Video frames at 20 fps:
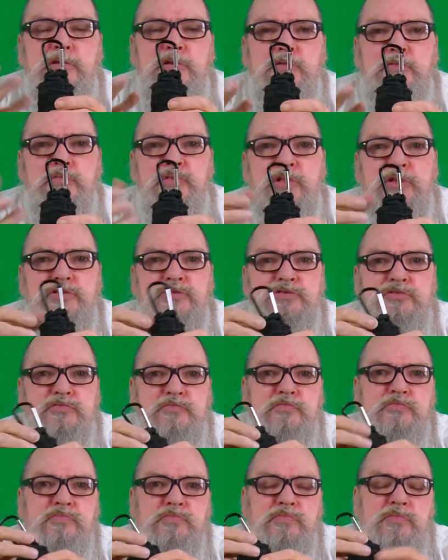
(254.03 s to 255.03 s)
plus
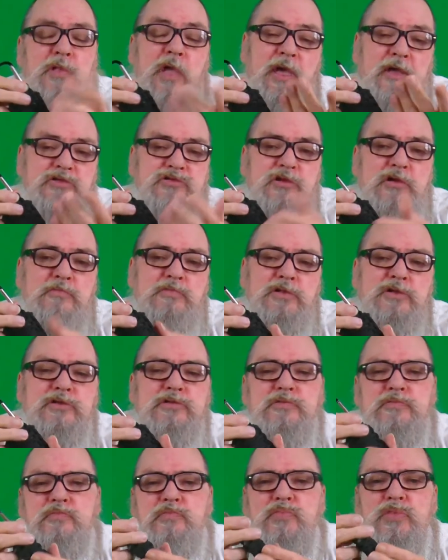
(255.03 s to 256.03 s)
the hacksaw blade.
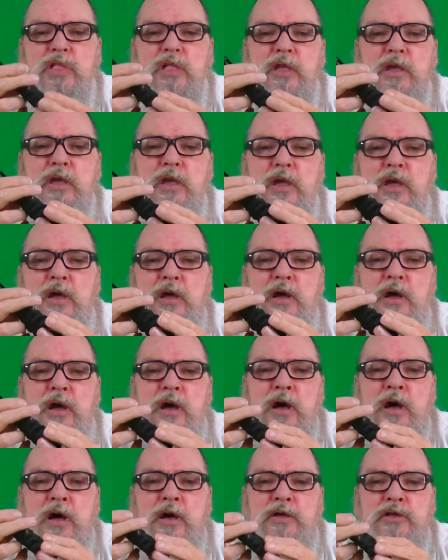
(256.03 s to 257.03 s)

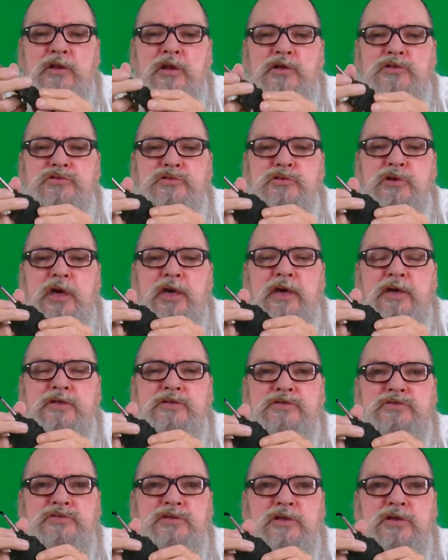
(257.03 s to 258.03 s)
It also
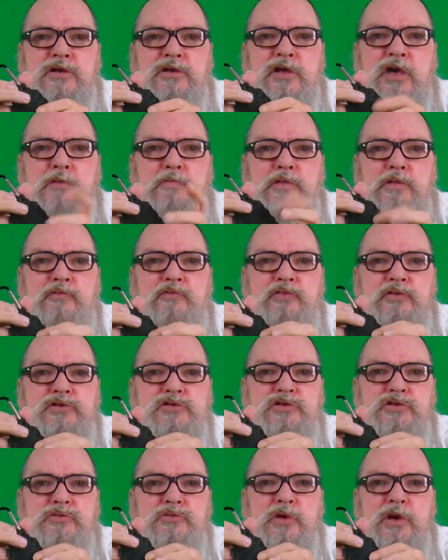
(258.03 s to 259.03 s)
has a couple of
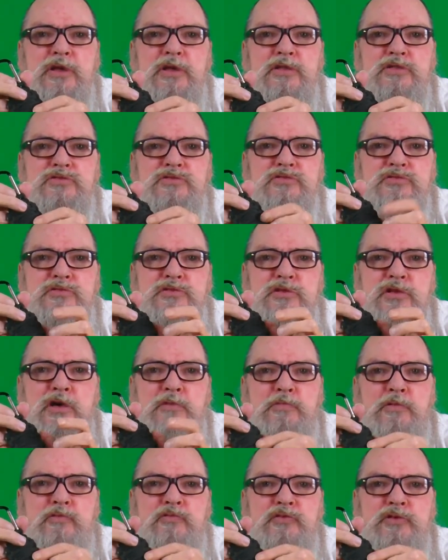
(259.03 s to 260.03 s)
fishing weights, a
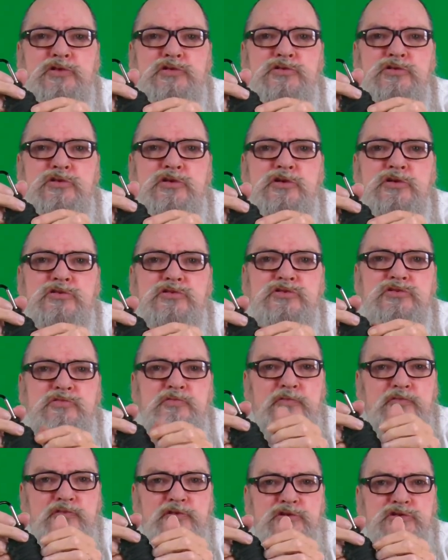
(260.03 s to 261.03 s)
couple of fish hooks, some
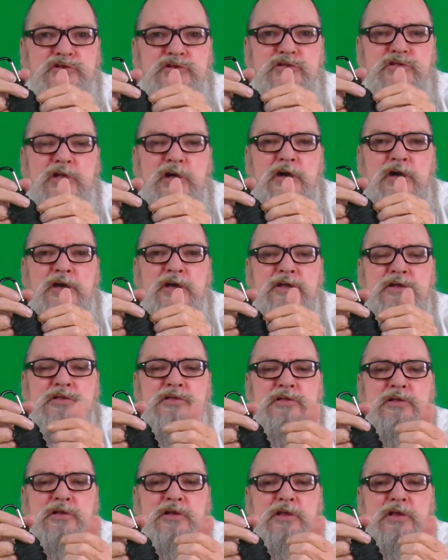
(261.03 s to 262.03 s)
fishing
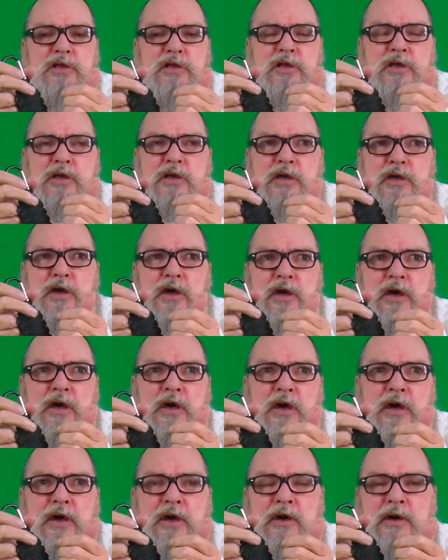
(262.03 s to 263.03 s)
line.
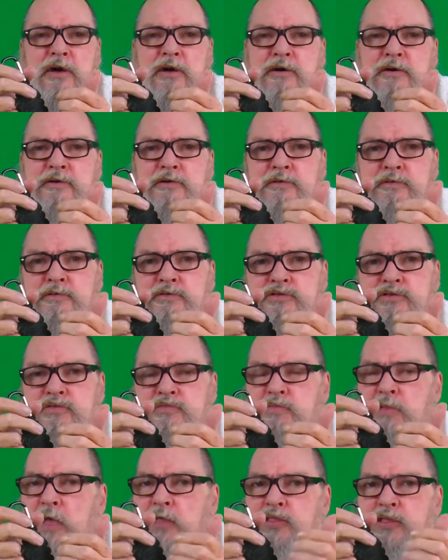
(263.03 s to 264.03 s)

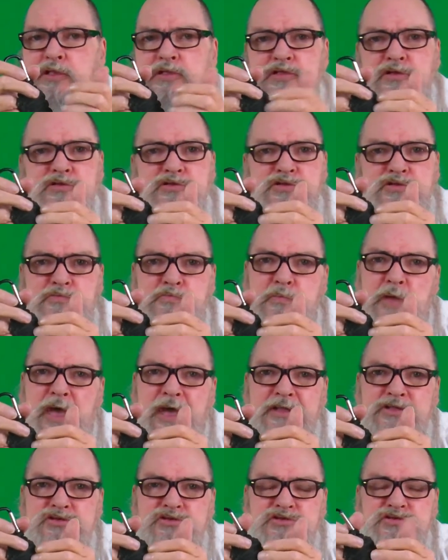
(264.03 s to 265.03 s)
I think there's some
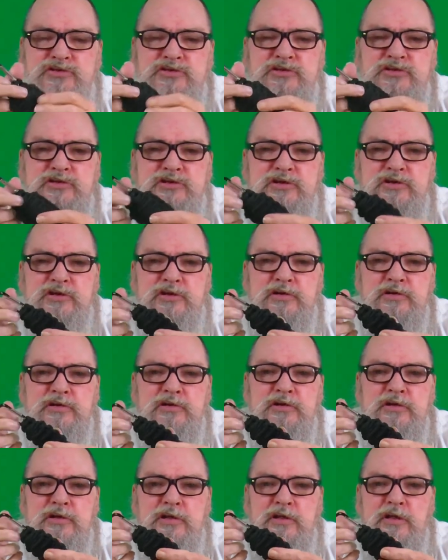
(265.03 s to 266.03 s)
matches in
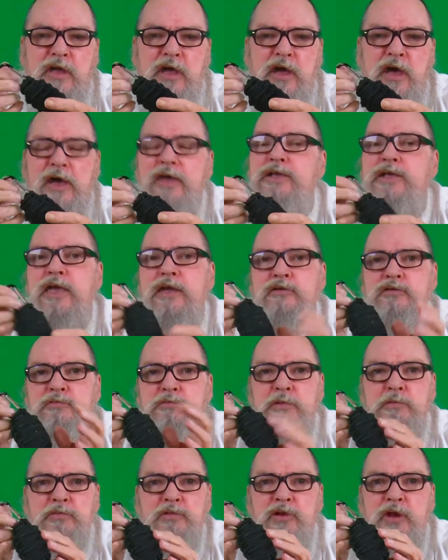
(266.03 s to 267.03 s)
here. I can't
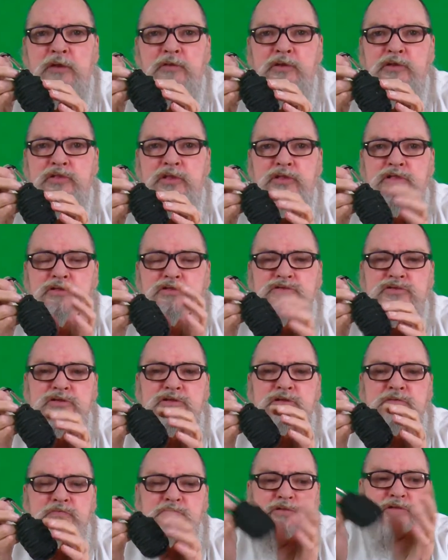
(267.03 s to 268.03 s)
remember everything that's in
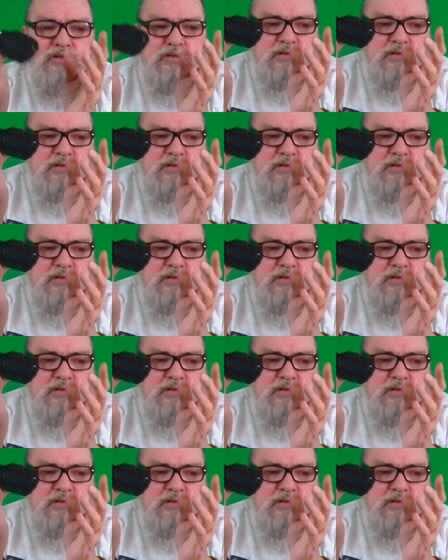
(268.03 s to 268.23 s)
it, but